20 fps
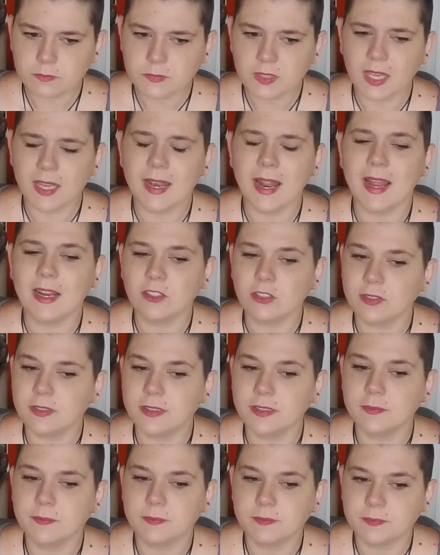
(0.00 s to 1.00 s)

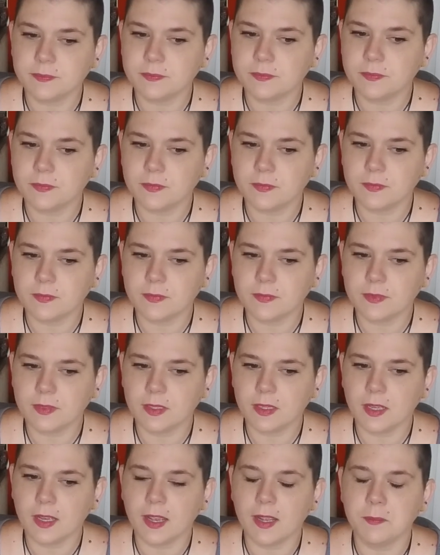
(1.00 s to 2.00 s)
actually,
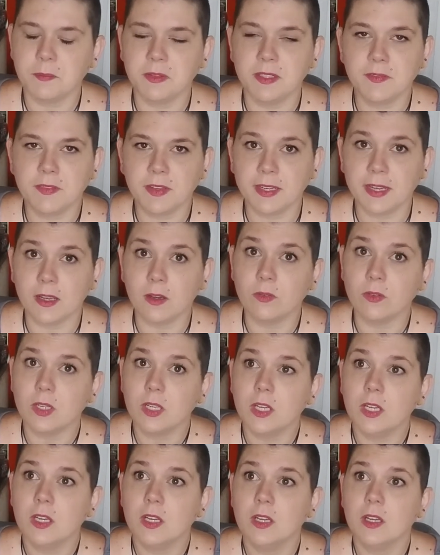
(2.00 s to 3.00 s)
I'm leaving out,
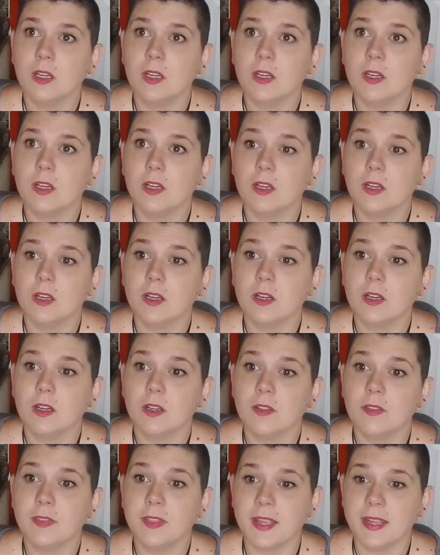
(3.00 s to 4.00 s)

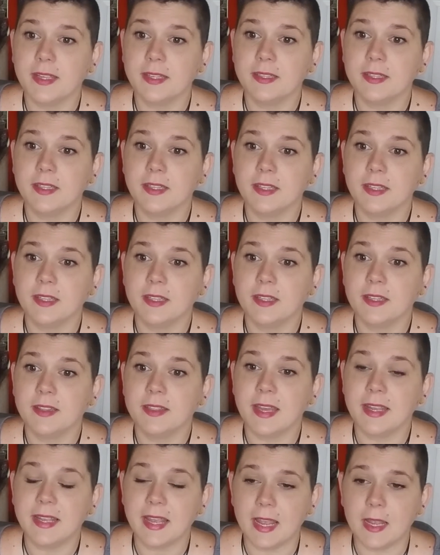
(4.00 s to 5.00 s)
they
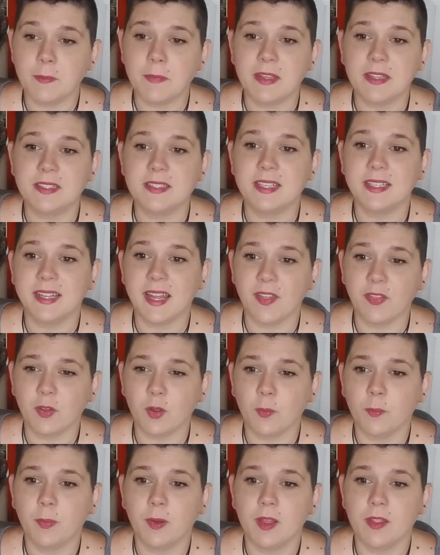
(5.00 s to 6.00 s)
came in together,
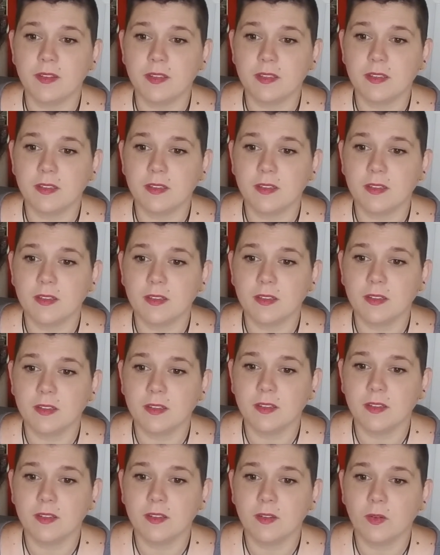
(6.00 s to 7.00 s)
but
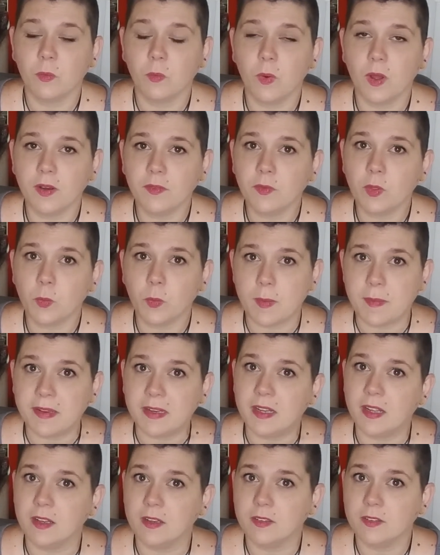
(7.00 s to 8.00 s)
one of the
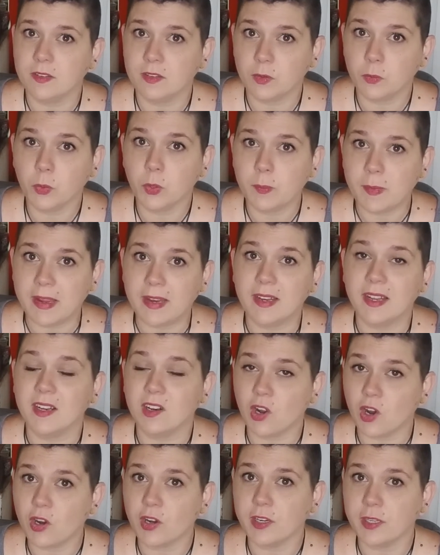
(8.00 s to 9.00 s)
women the roommate had
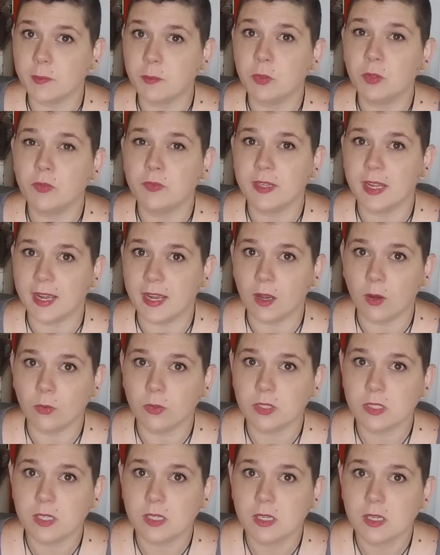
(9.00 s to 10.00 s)
already moved
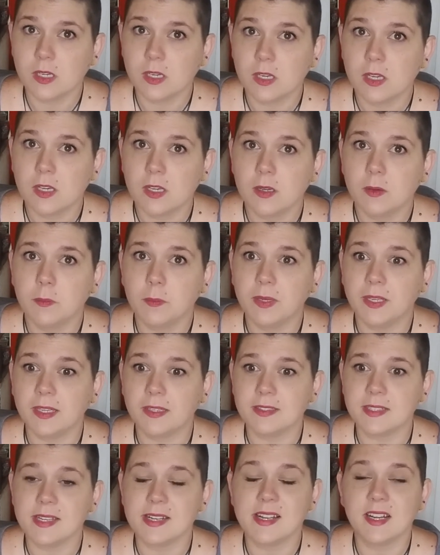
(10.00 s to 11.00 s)
out
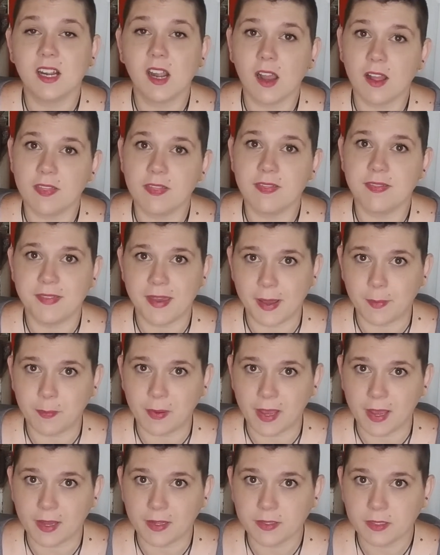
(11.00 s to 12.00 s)
because it had gotten that
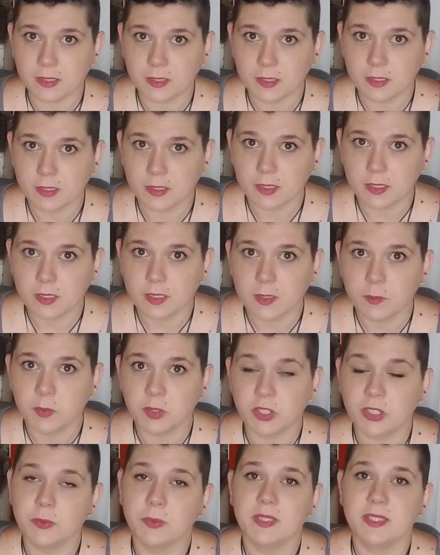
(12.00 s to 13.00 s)
bad, but
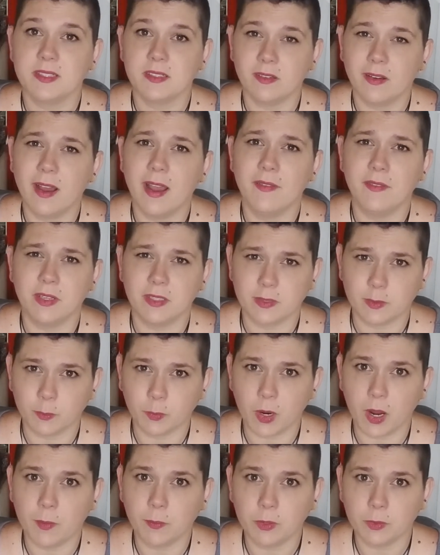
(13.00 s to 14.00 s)
she was still having some
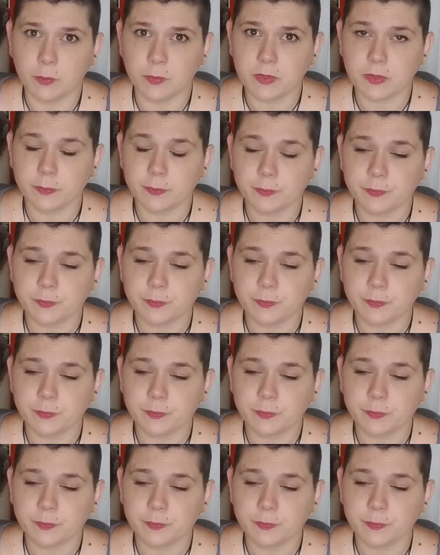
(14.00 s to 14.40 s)
problems.